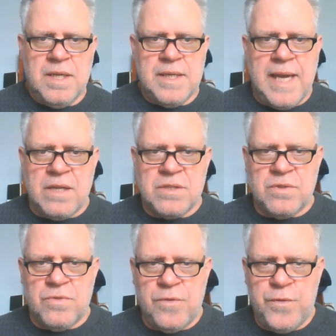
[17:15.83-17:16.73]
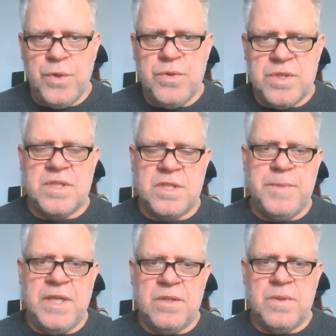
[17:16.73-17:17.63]
Council refuses to
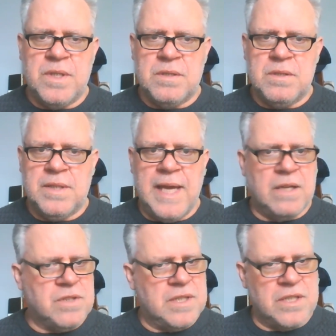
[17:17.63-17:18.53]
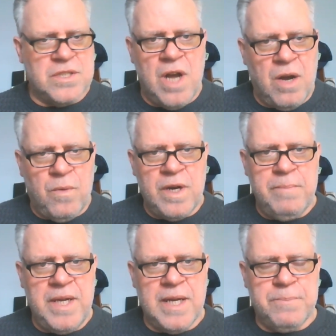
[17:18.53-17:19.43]
speak to us. Council does not want to
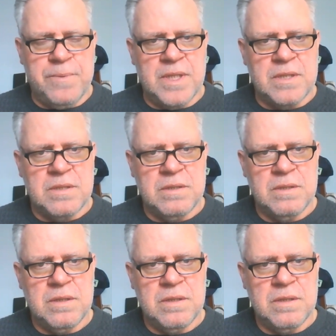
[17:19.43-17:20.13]
meet up with us.